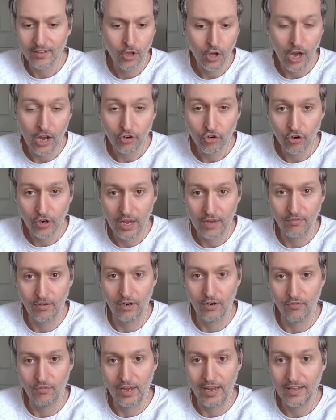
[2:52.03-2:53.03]
I should have an
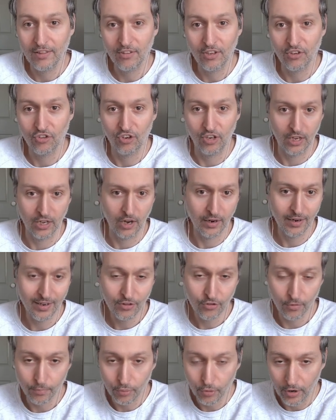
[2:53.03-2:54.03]
advantage here. I need
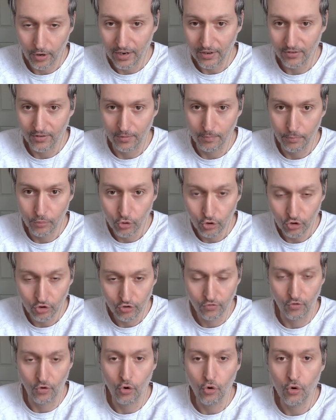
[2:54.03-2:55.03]
to press and push
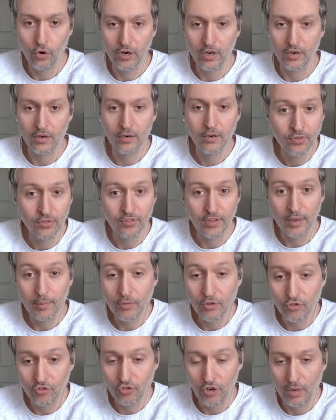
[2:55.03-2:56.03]
forward and
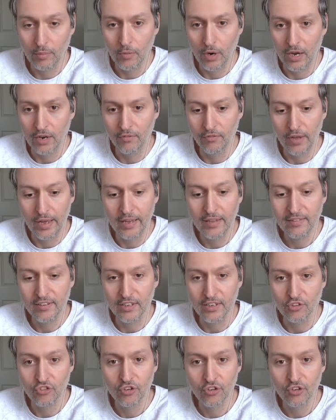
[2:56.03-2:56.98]
demonstrate my advantage.